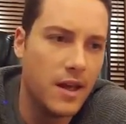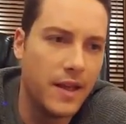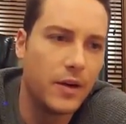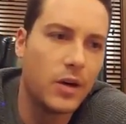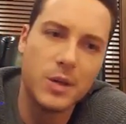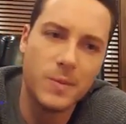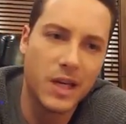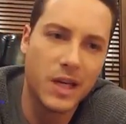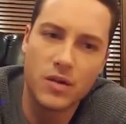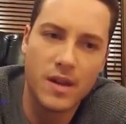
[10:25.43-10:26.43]
and they're always
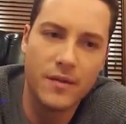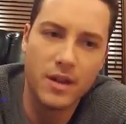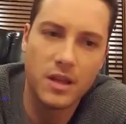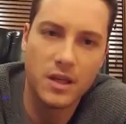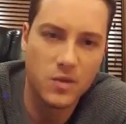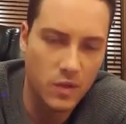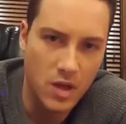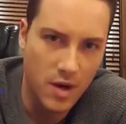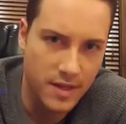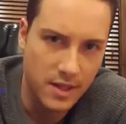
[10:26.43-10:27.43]
making sure that everything is
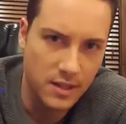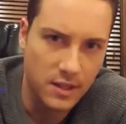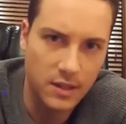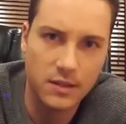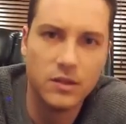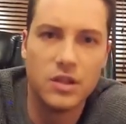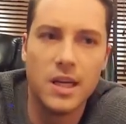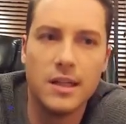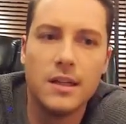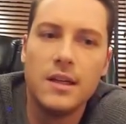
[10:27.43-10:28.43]
really authentic and
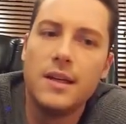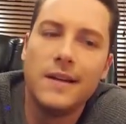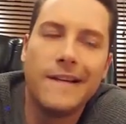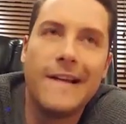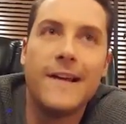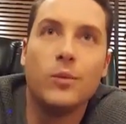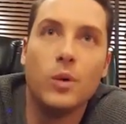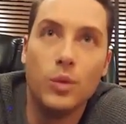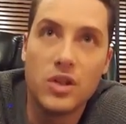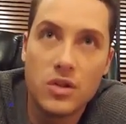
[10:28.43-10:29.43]
legit. And
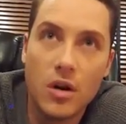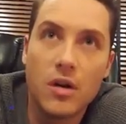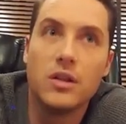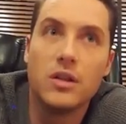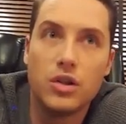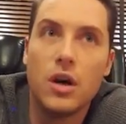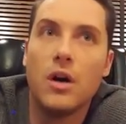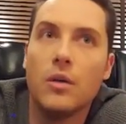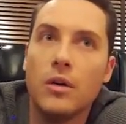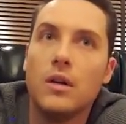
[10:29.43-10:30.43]
when we started the
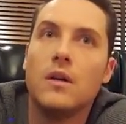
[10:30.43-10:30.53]
show,